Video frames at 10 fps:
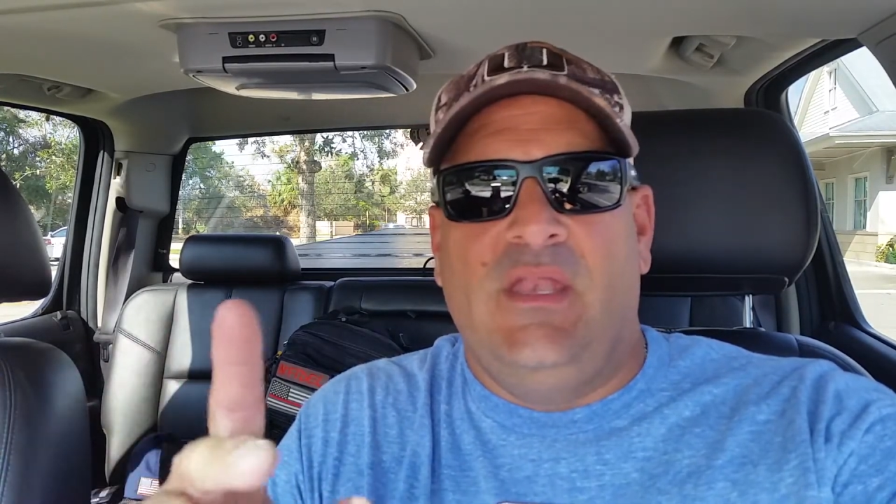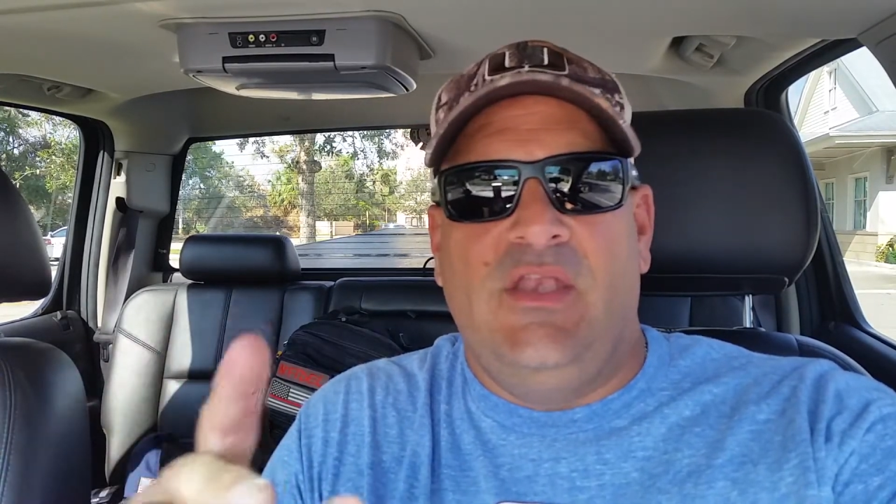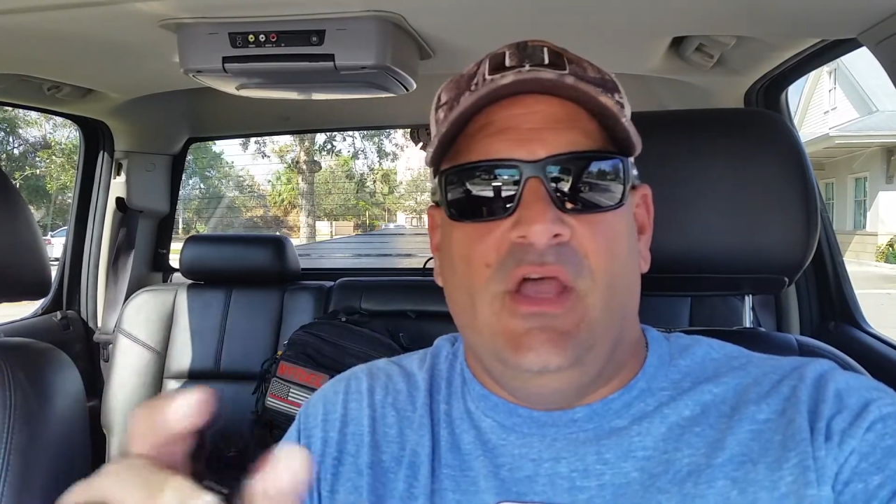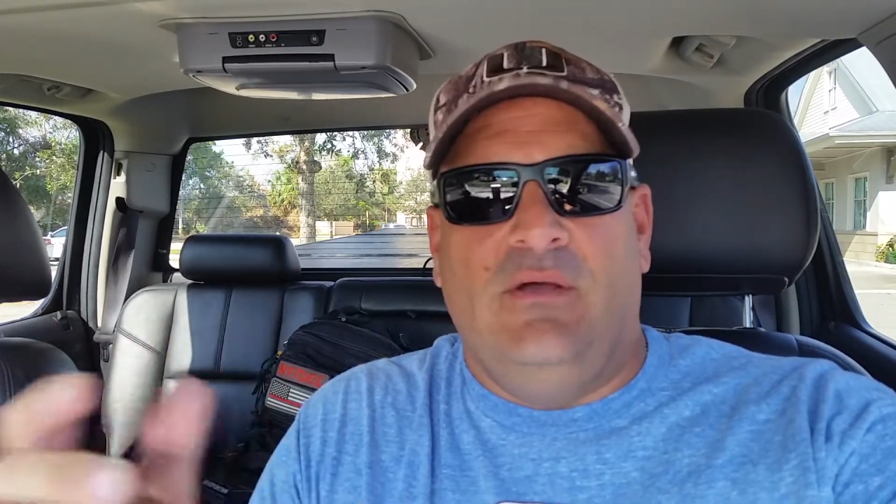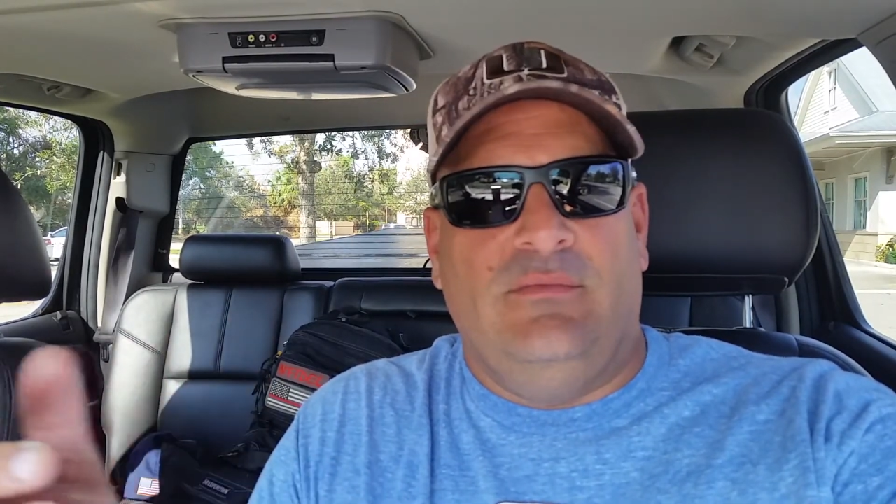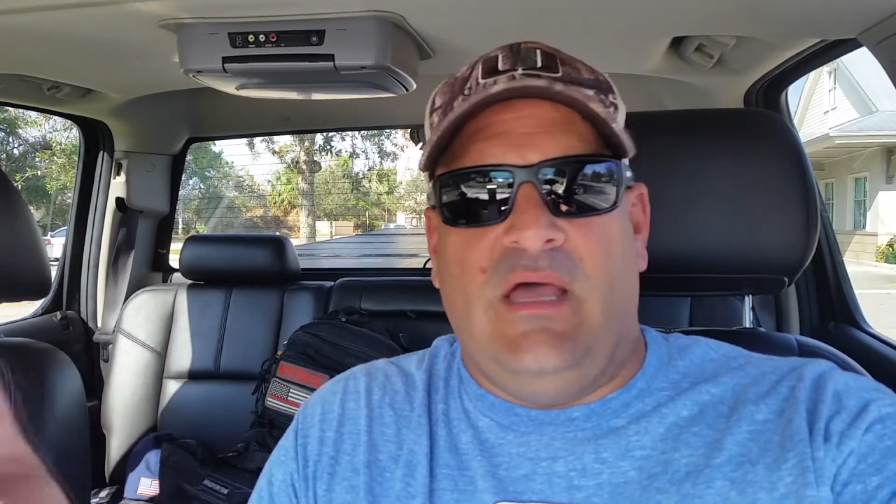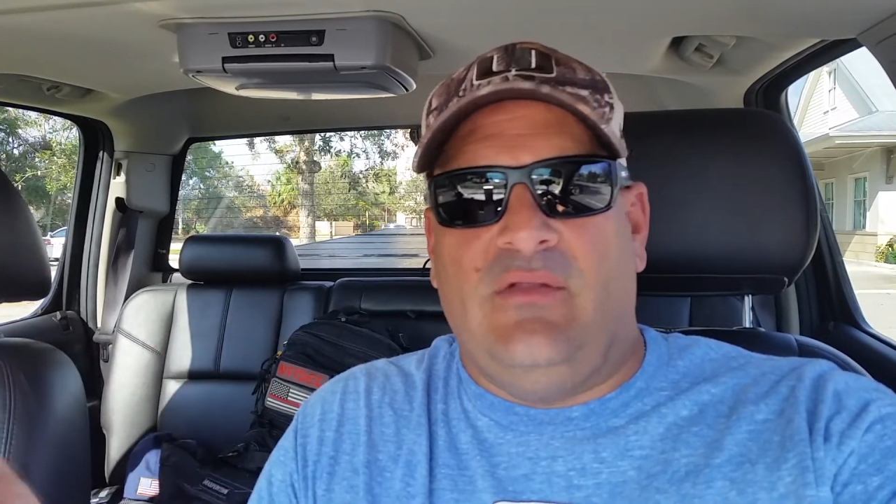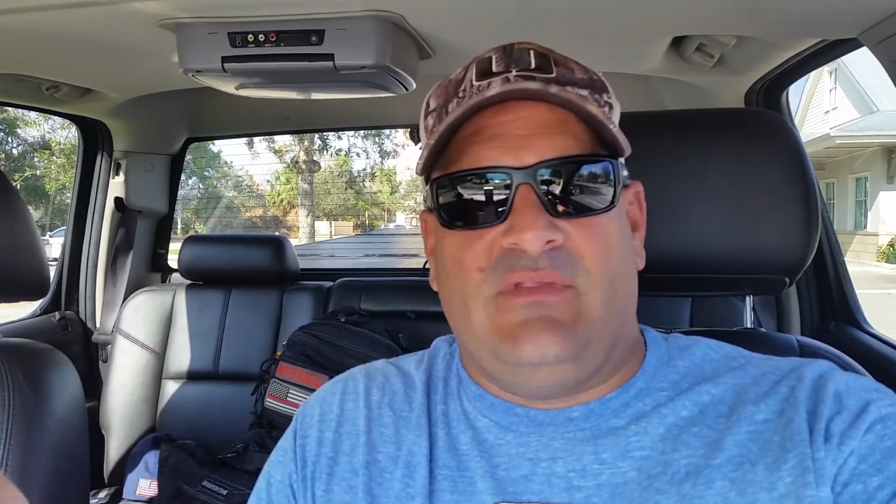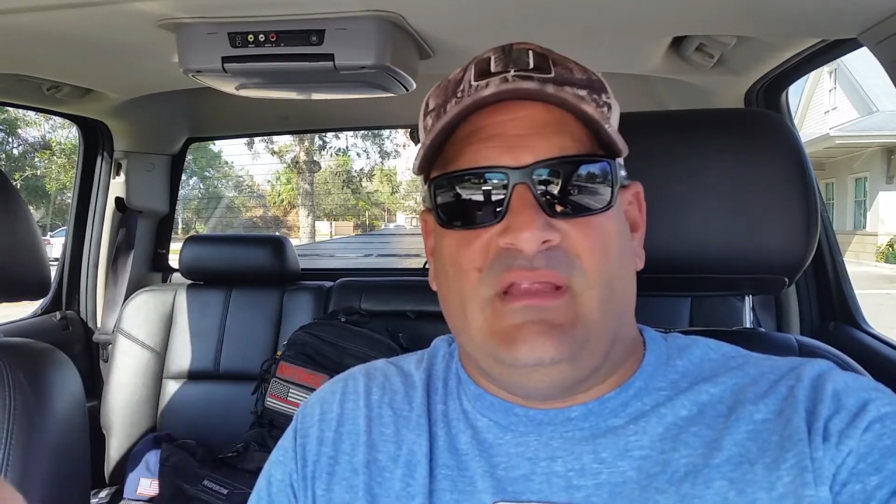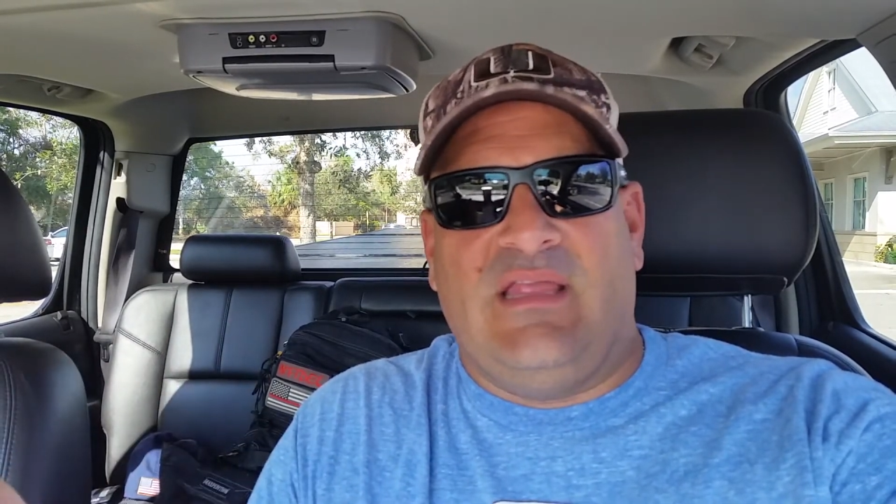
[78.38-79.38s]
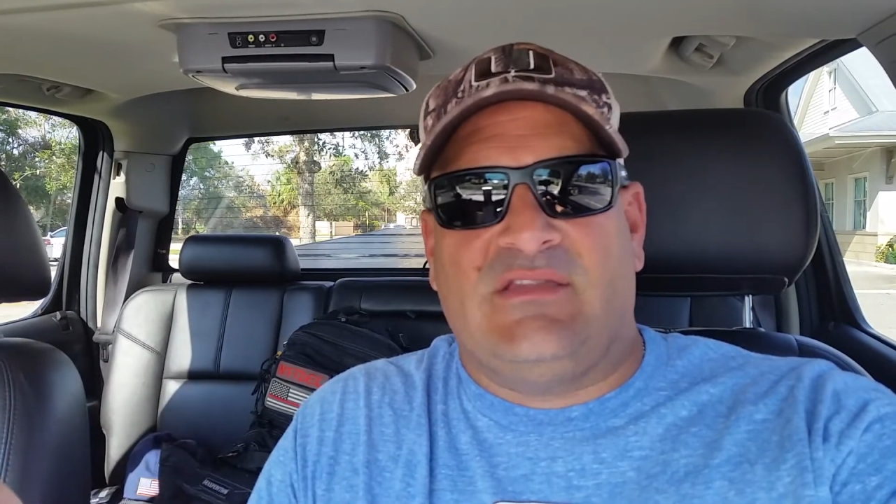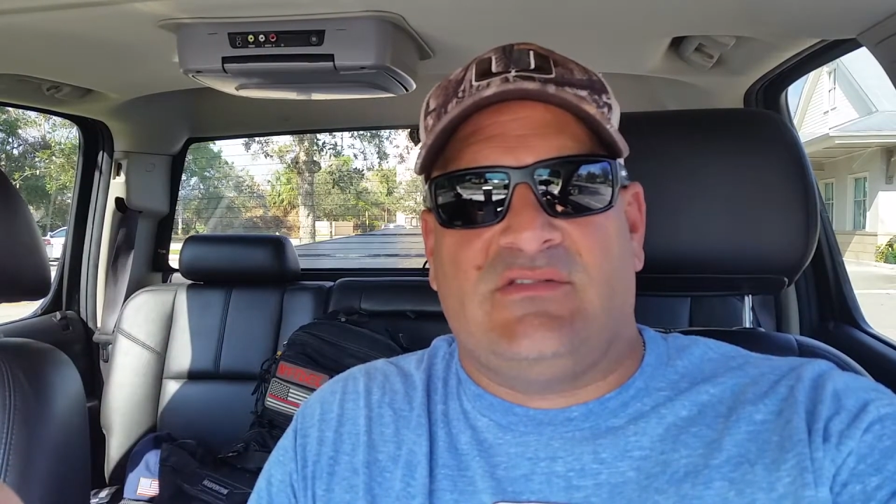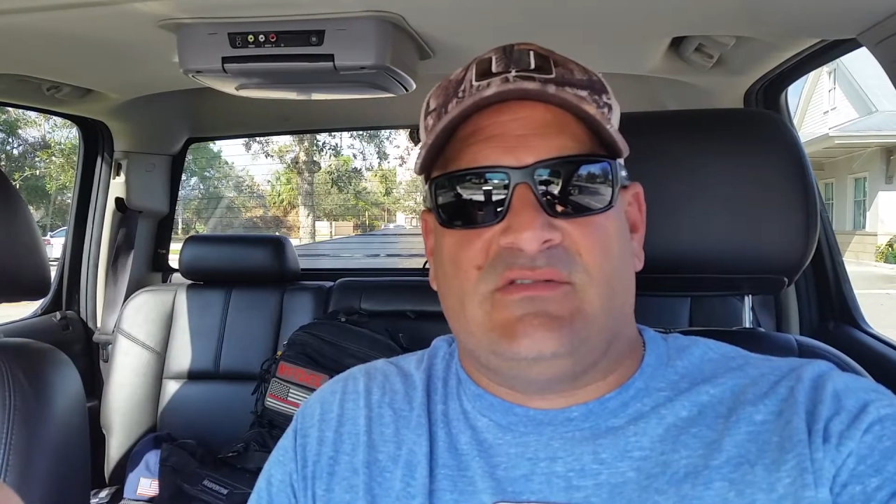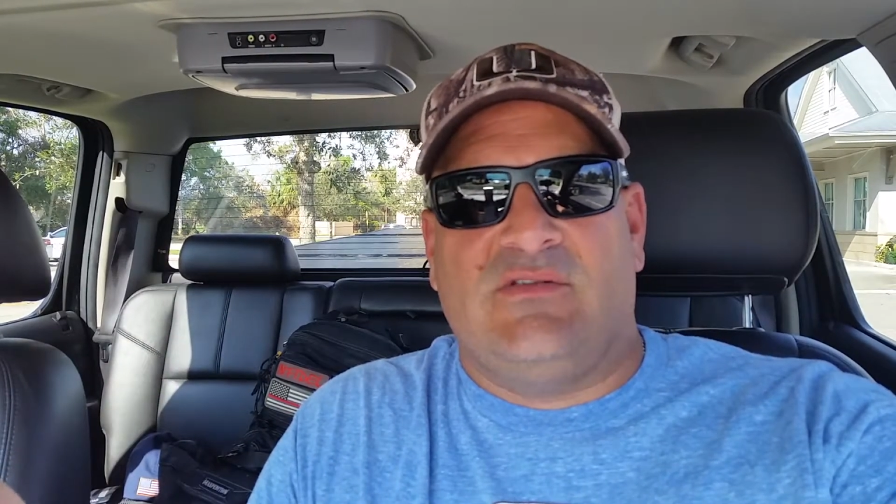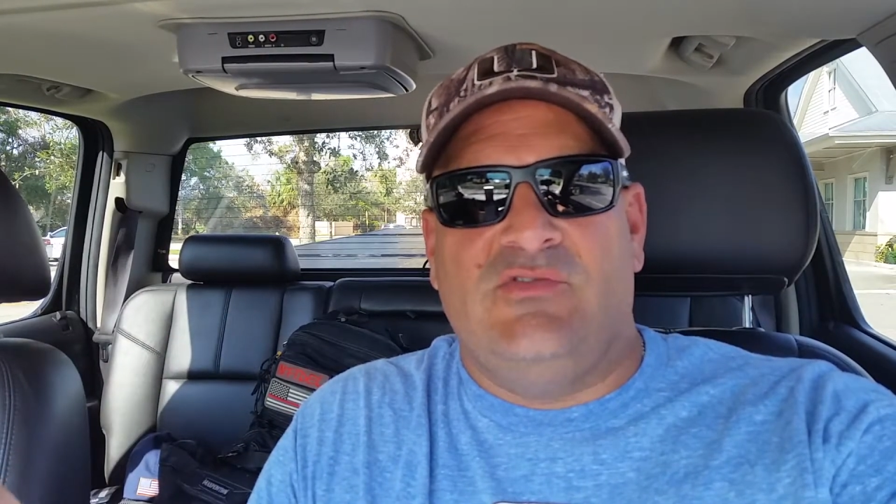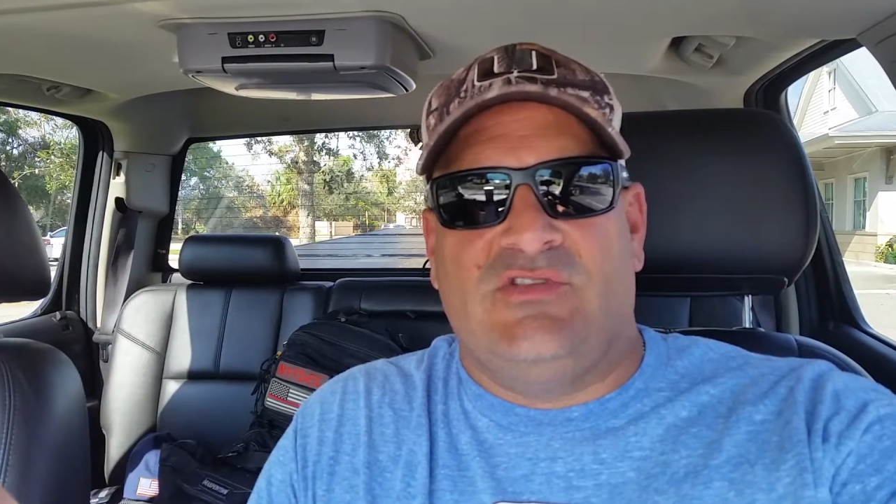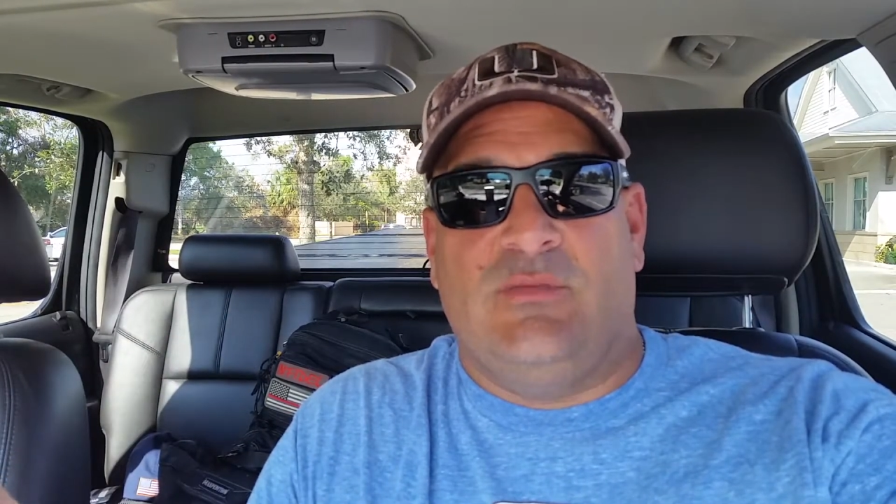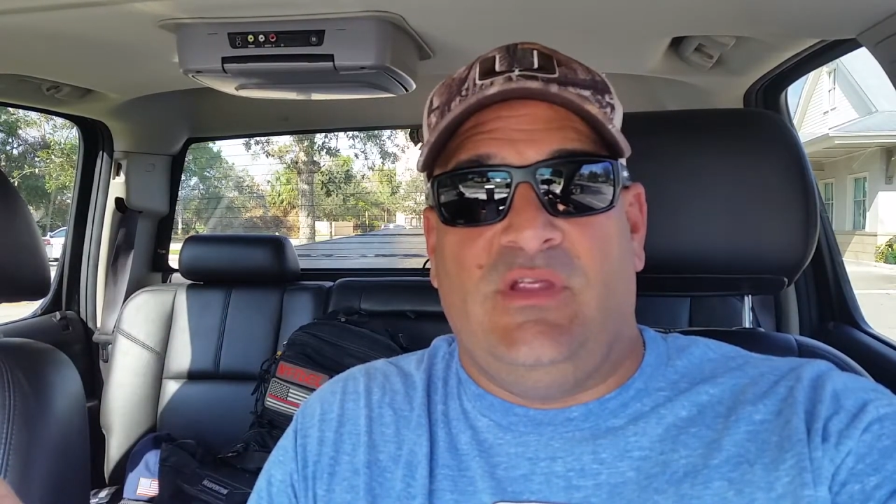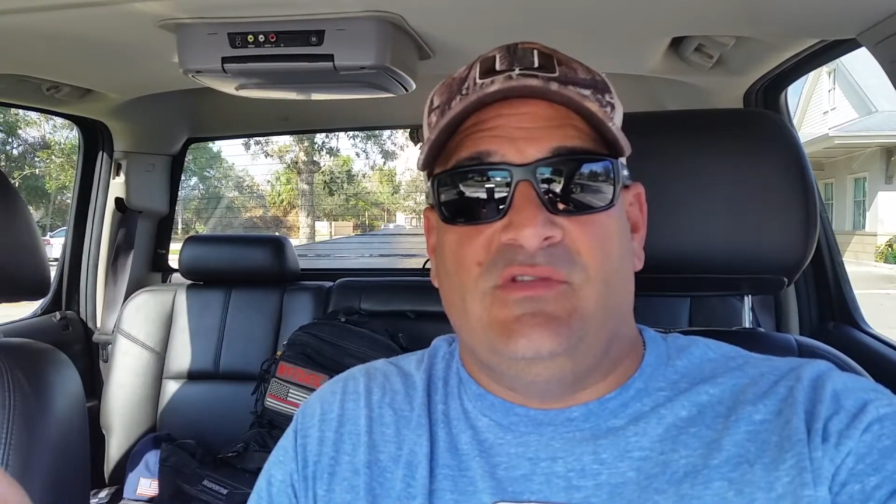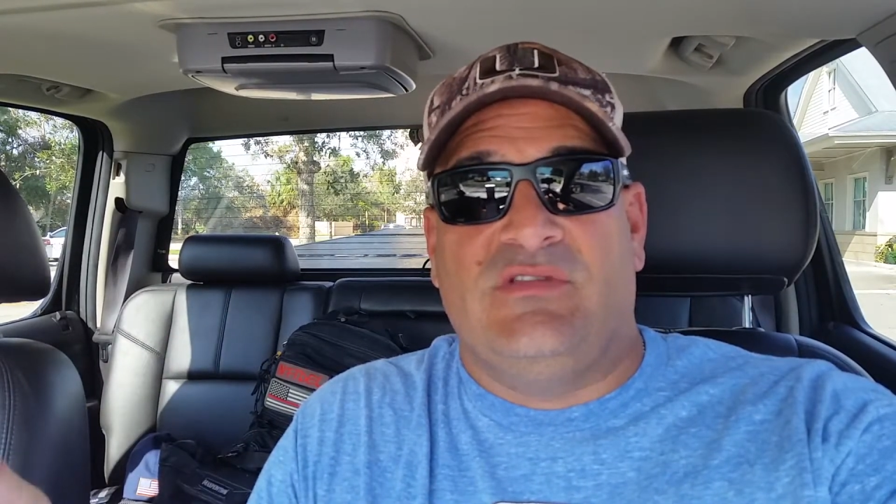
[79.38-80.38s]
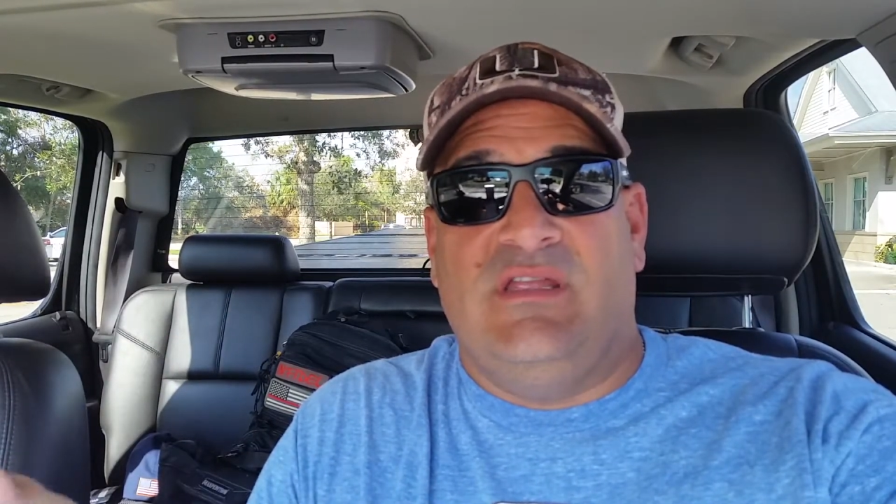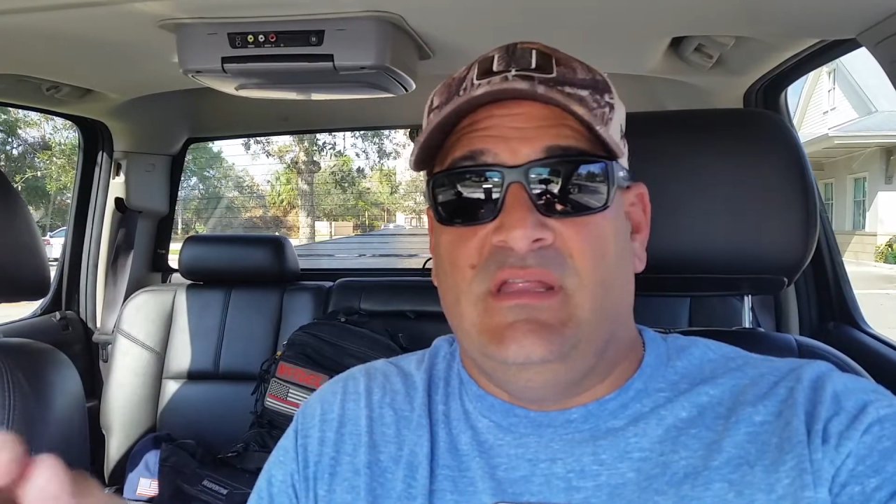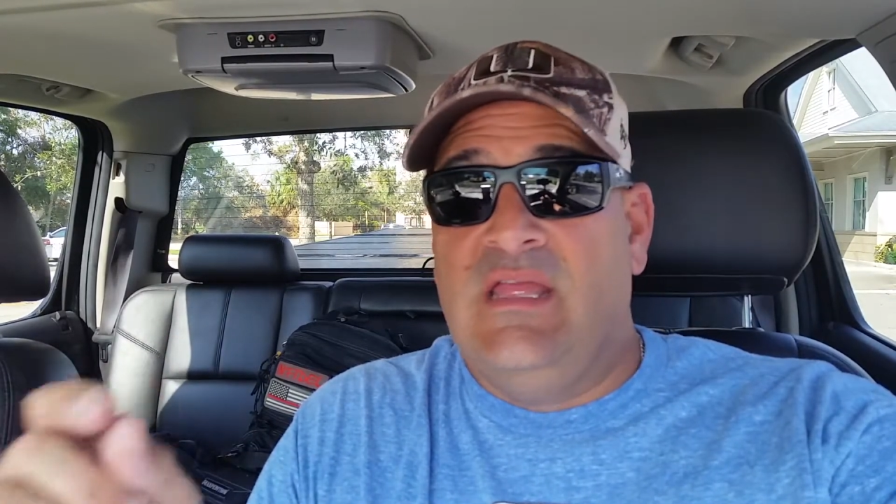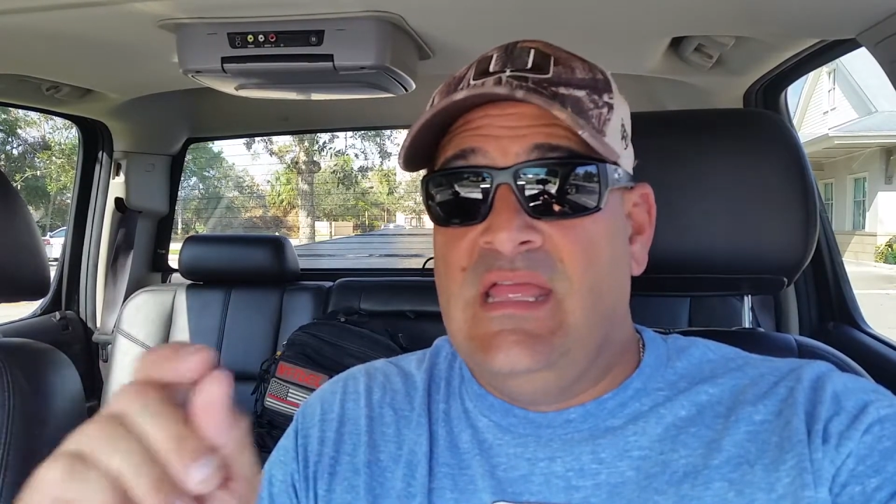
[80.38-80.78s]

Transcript: No, I don't think that's who's going to be using it.